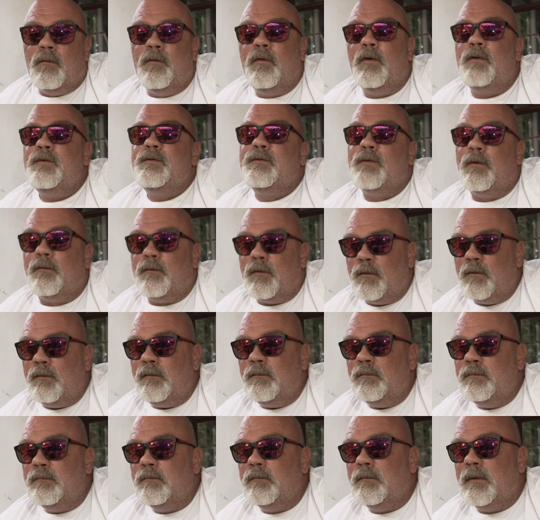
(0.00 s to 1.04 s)
First of
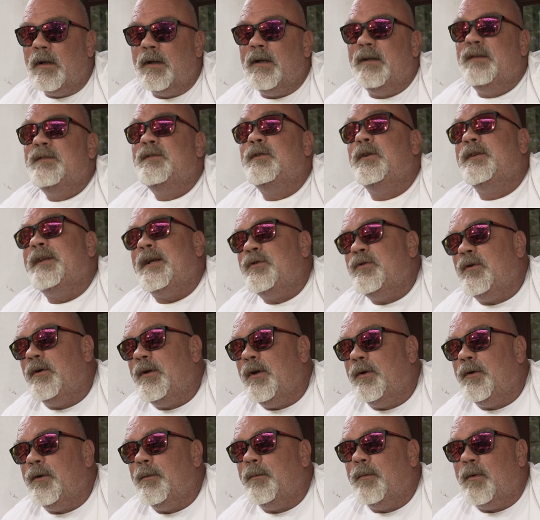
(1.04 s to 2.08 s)
all, and it's not
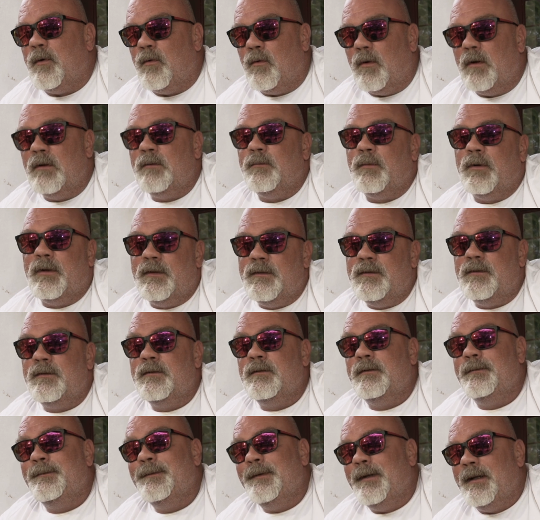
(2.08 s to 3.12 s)
actually a number one, but
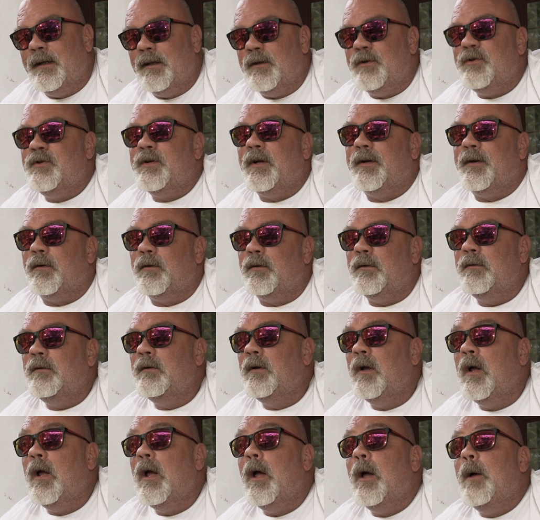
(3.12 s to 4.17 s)
it's in general,